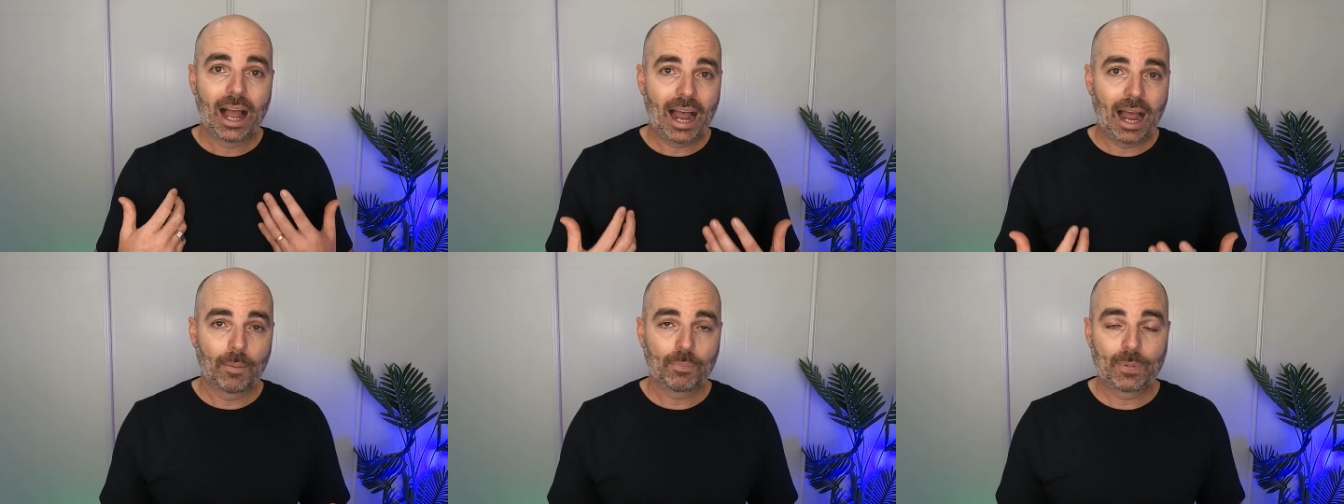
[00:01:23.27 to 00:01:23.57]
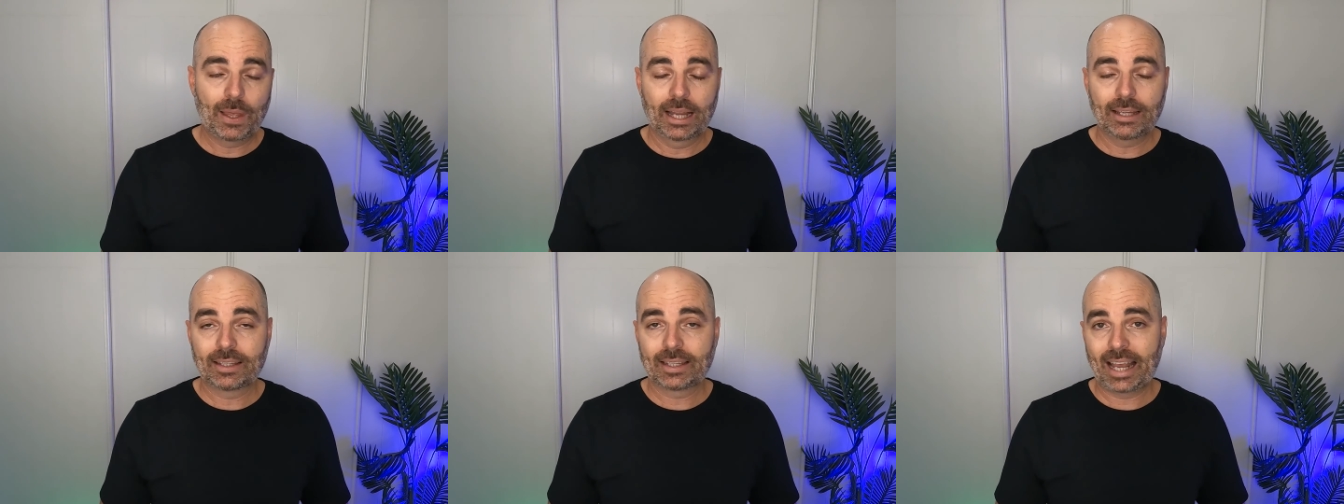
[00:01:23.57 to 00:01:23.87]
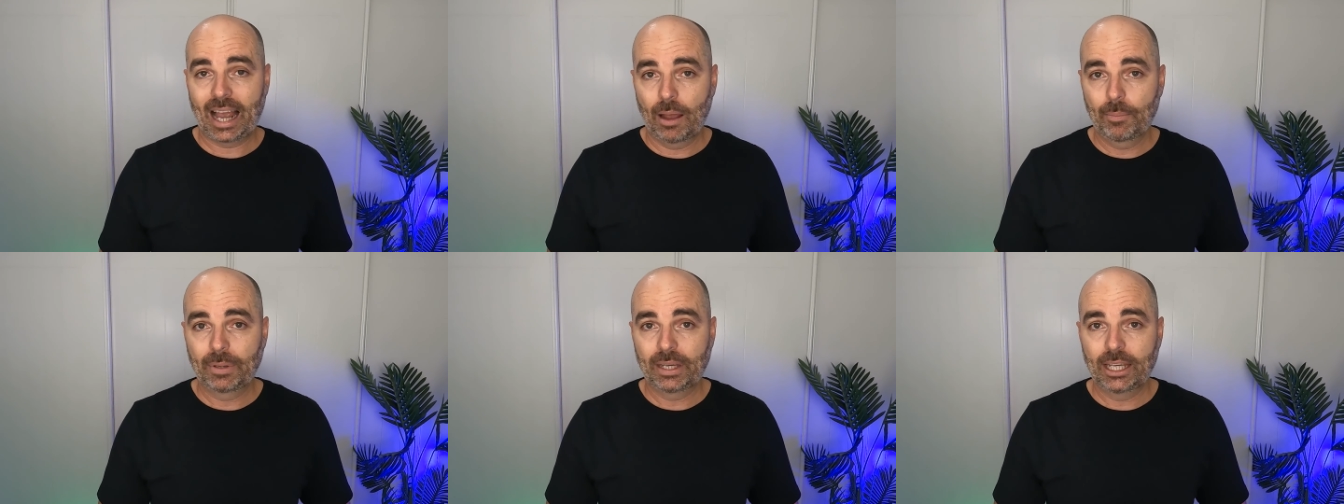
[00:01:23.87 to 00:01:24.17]
updates
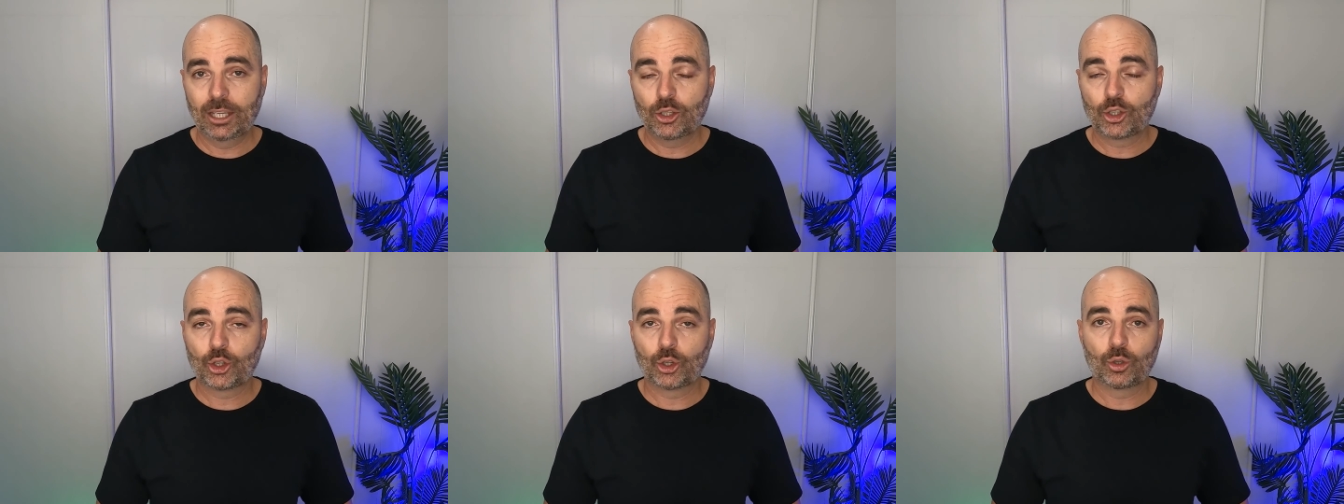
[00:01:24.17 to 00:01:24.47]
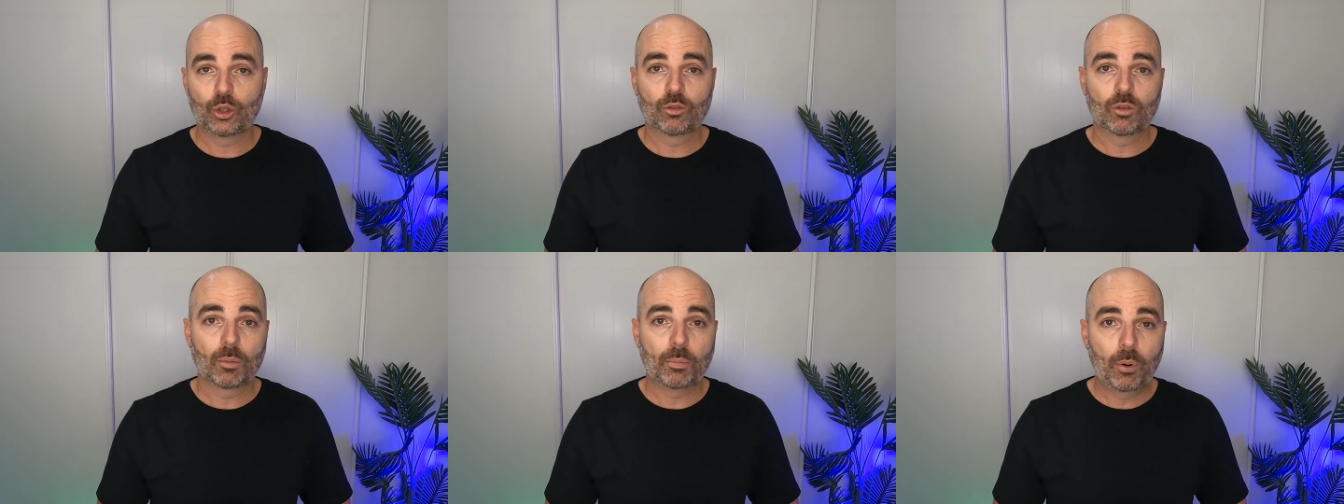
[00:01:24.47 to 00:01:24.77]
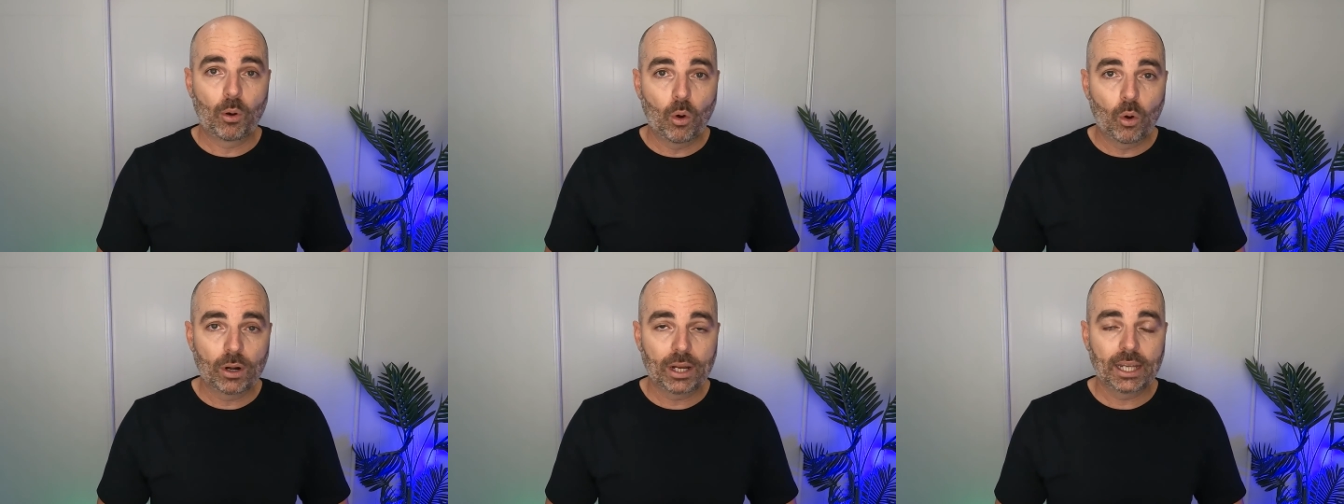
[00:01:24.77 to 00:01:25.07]
coming into the
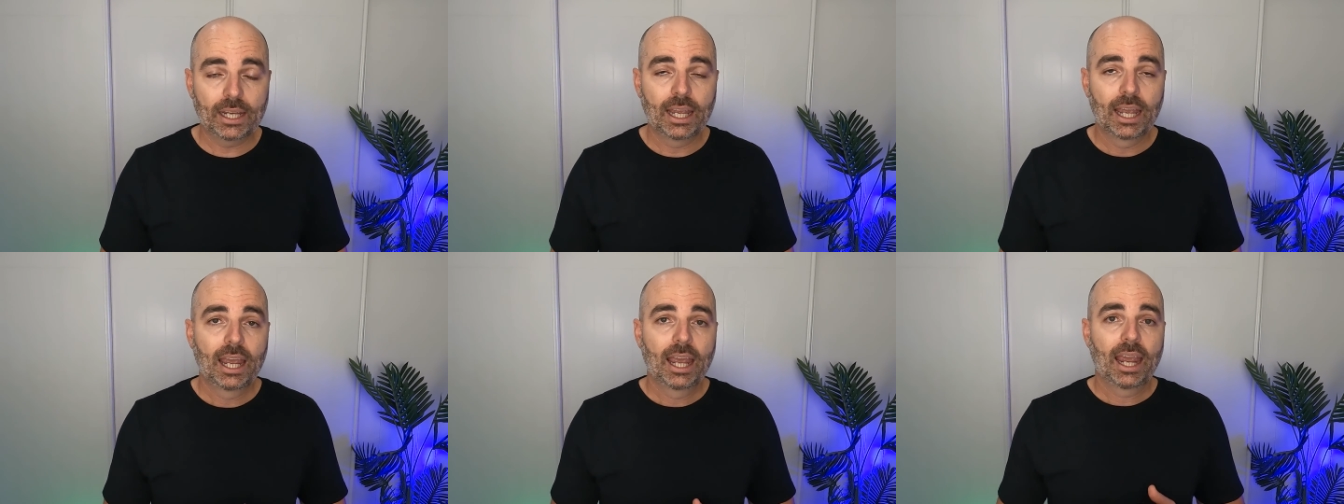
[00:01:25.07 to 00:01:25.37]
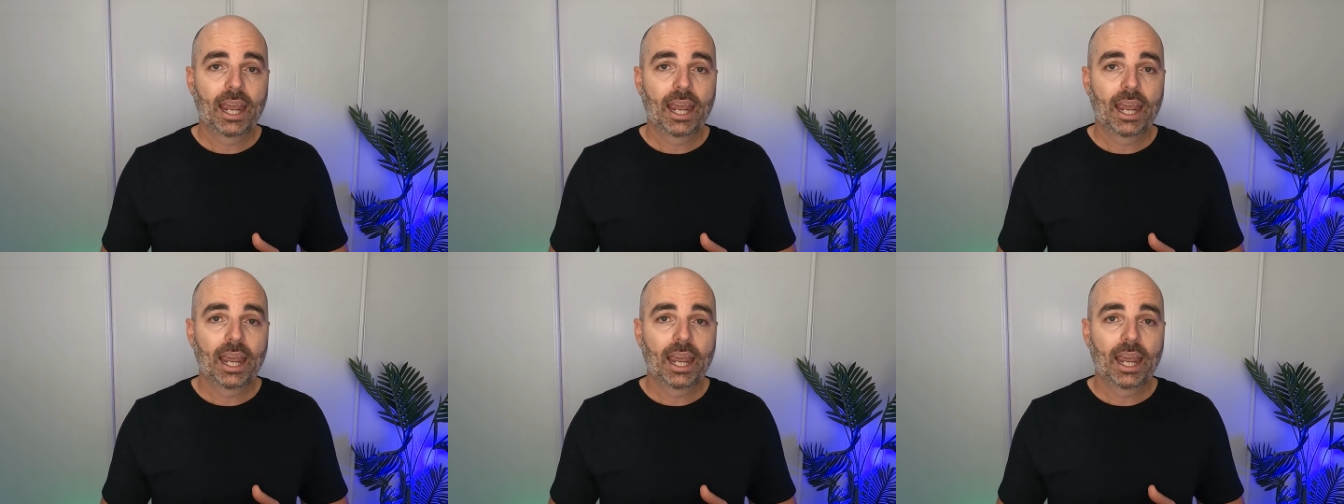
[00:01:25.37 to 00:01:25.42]
reporting